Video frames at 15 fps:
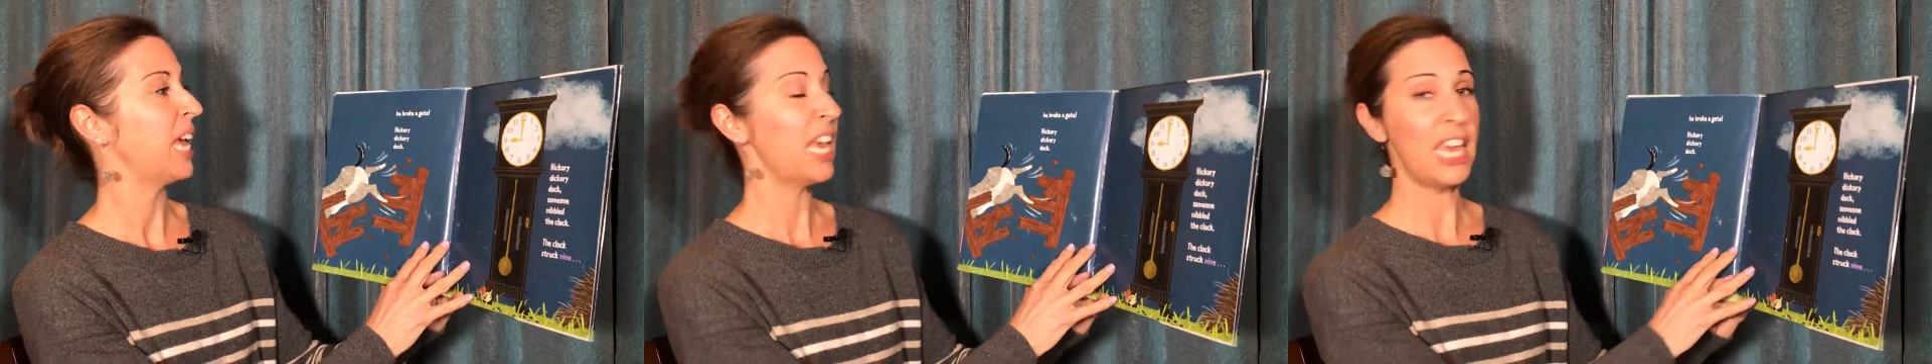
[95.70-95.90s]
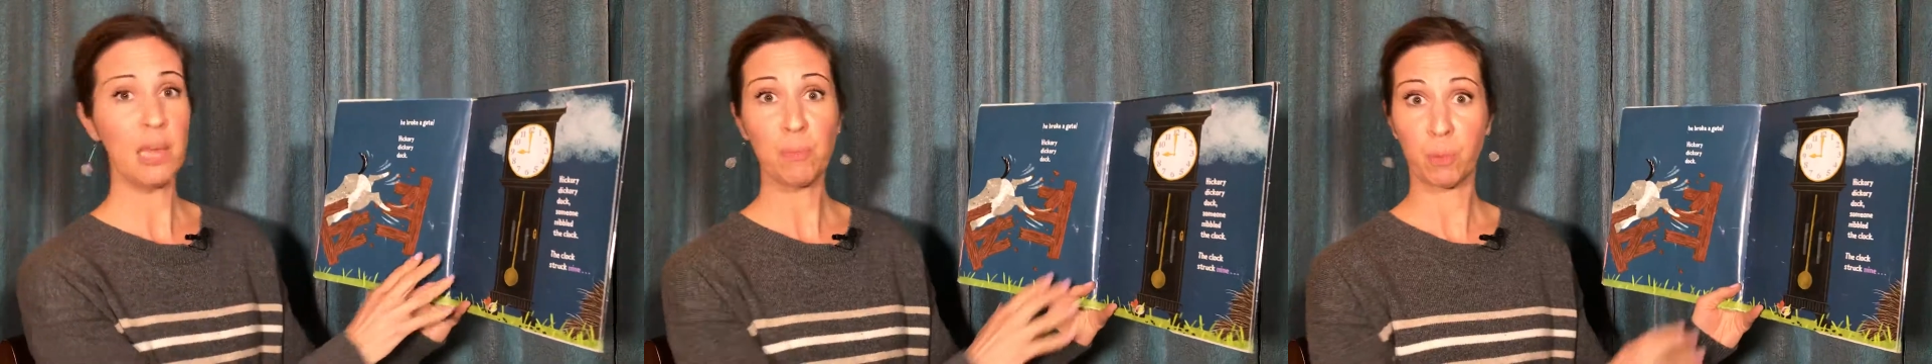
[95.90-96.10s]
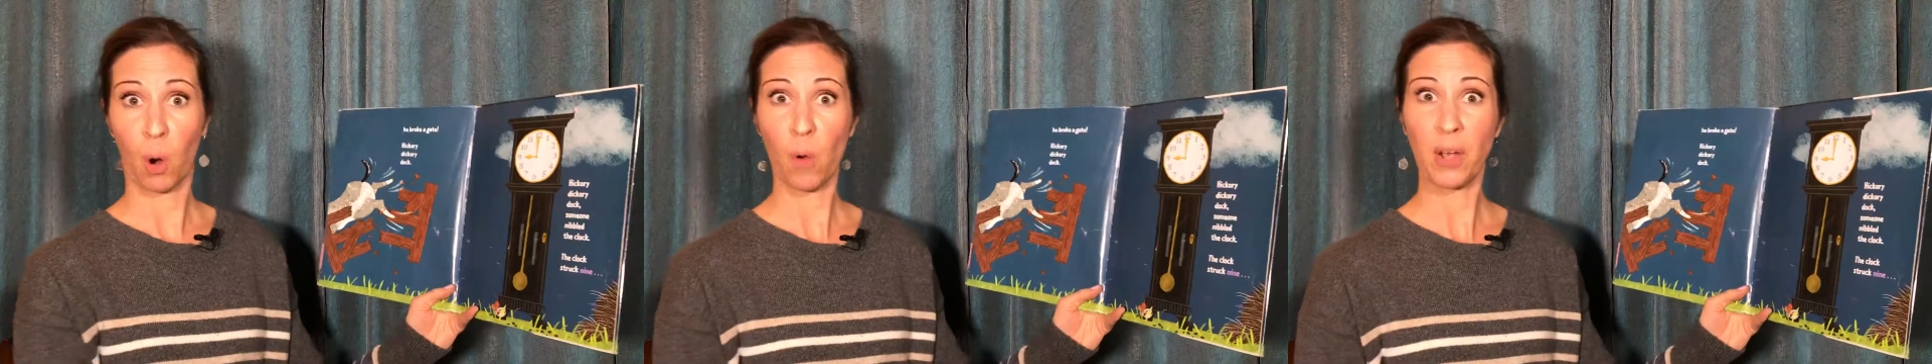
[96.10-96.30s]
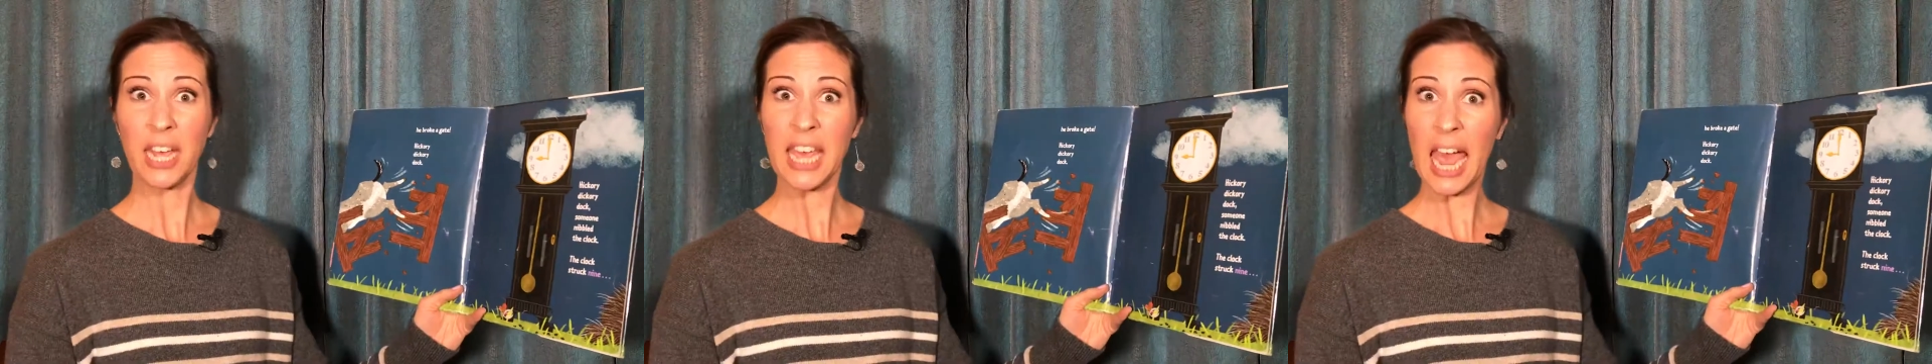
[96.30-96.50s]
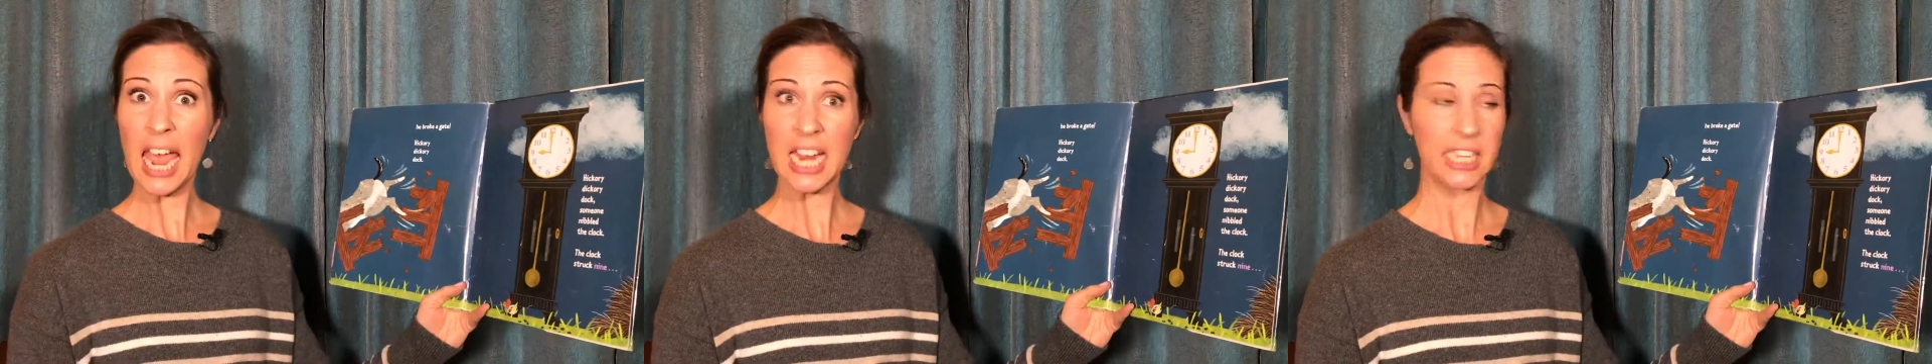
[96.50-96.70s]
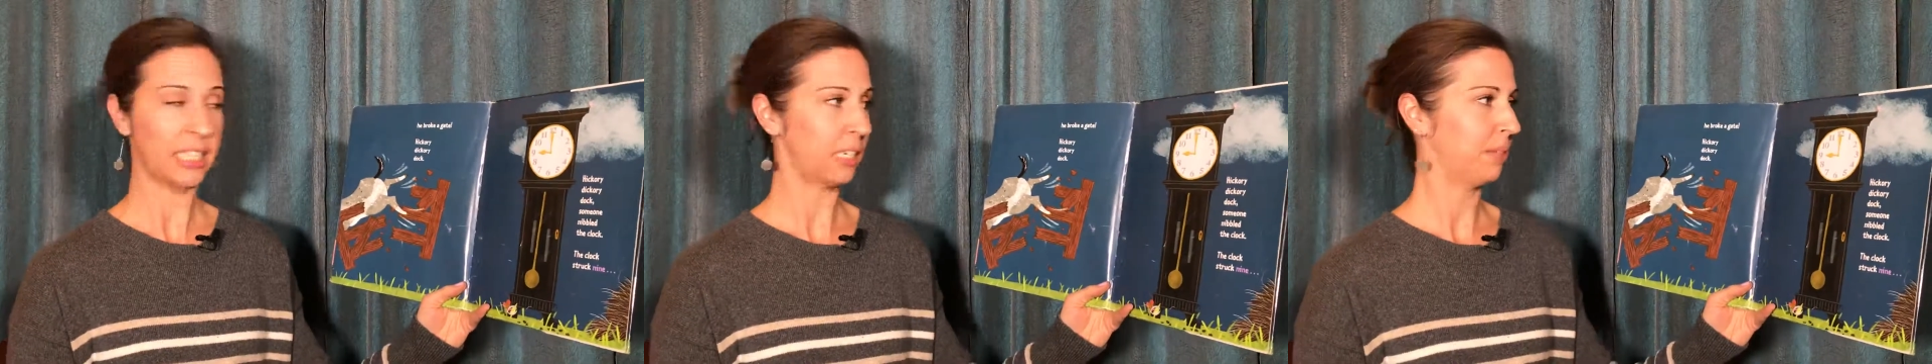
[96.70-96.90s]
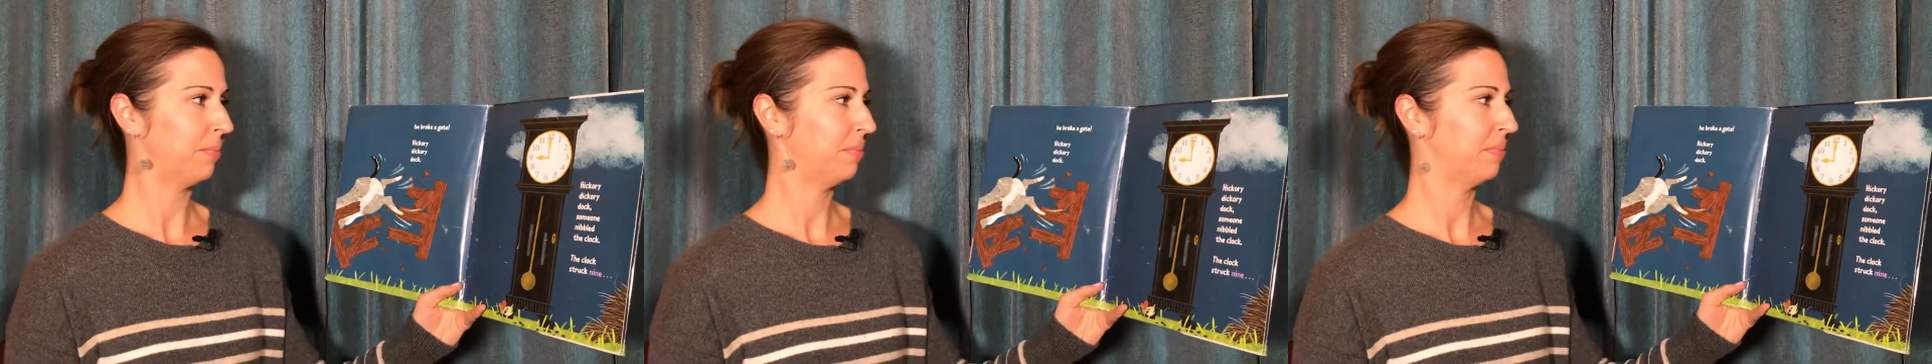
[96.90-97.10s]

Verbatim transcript: He broke a gate.